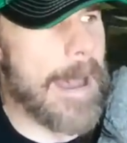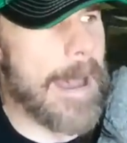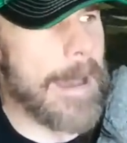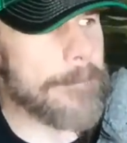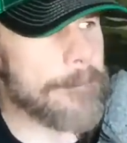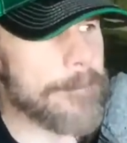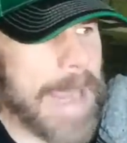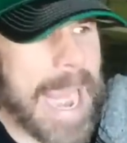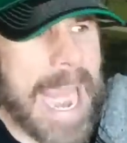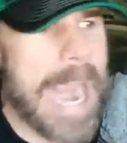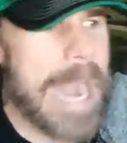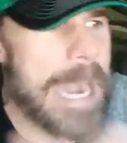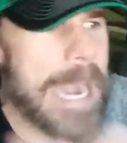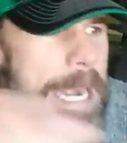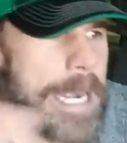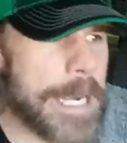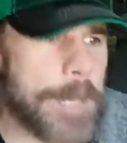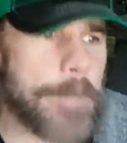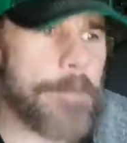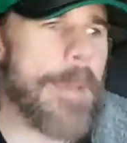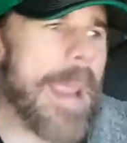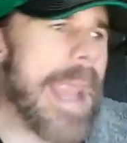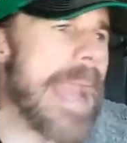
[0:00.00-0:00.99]
Man
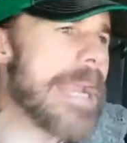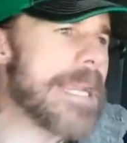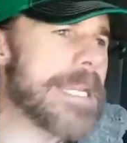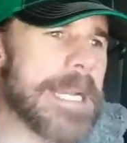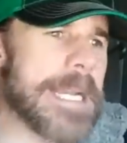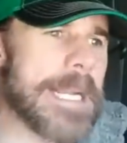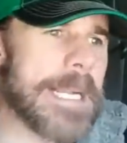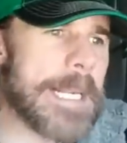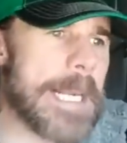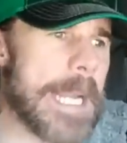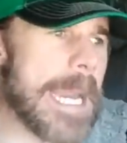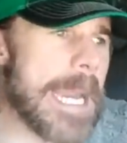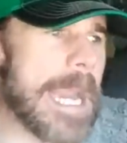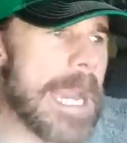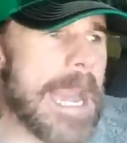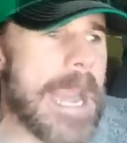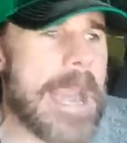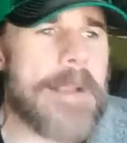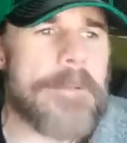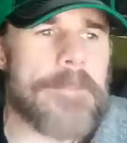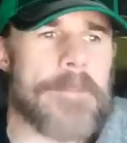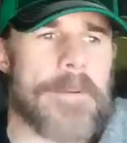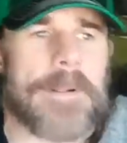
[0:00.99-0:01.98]
is basically
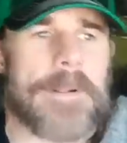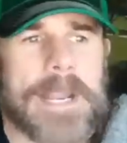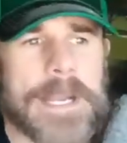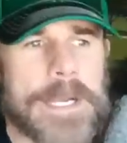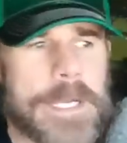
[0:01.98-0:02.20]
evil, and